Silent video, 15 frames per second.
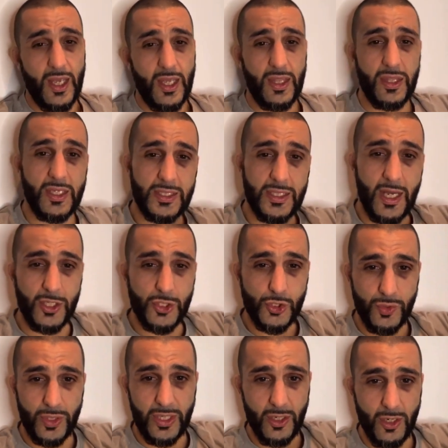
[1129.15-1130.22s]
this
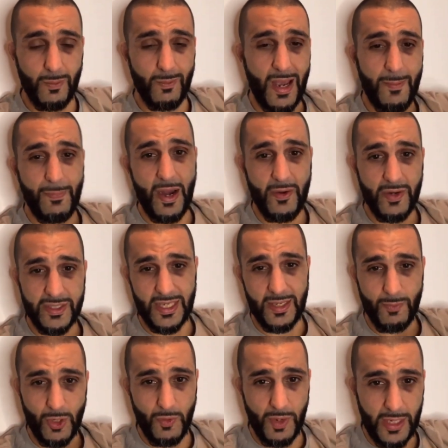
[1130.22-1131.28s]
country here, my parents
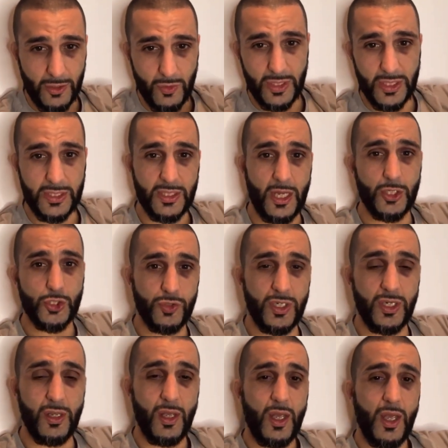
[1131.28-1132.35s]
immigrated to this country